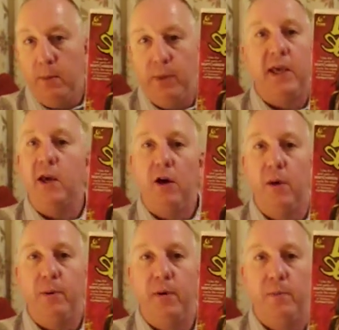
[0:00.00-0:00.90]
pick it
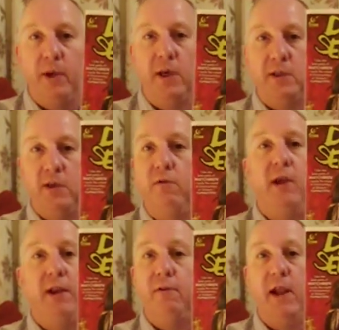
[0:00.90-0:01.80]
up because it
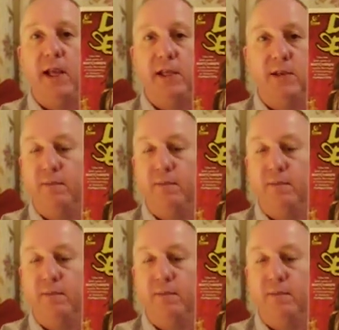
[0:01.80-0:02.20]
really, really is